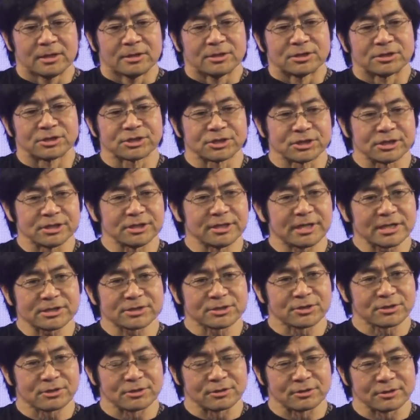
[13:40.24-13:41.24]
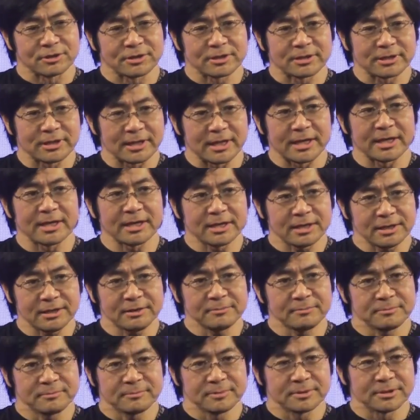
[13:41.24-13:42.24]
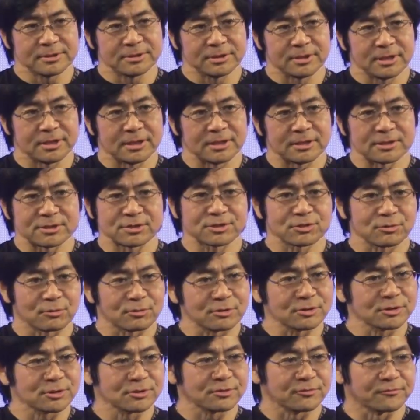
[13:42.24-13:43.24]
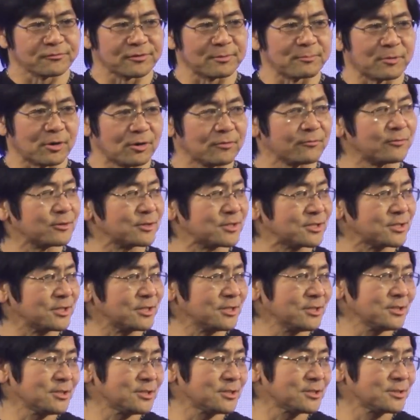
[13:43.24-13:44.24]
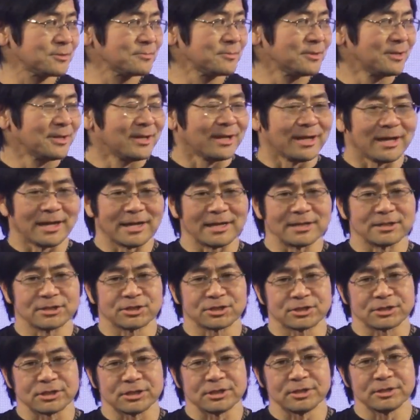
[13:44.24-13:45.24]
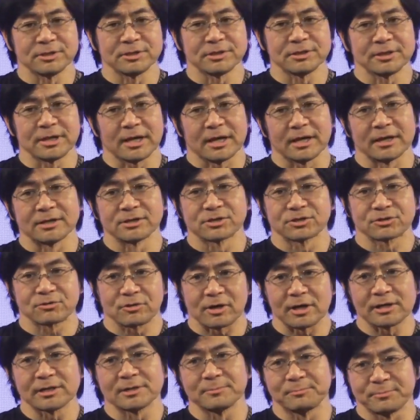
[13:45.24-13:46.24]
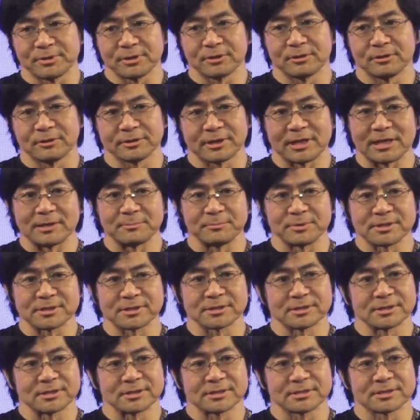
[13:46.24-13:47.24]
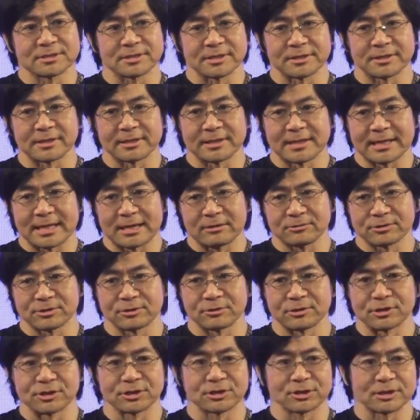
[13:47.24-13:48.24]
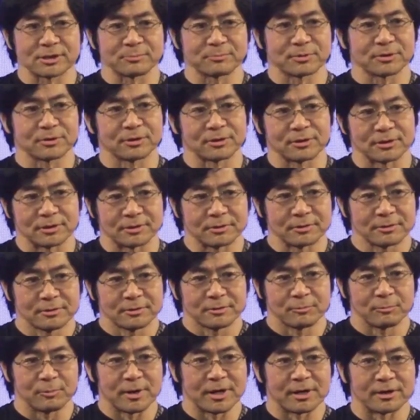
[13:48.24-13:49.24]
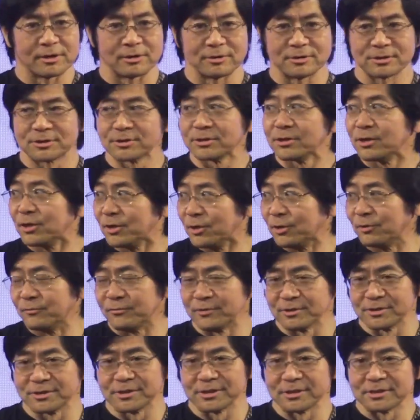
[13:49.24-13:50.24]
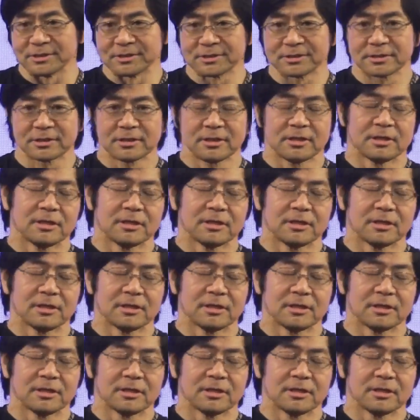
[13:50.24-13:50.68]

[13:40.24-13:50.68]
She gets her clay sourced from overseas, and she is trying to build a business that allows her to ship her wares overseas.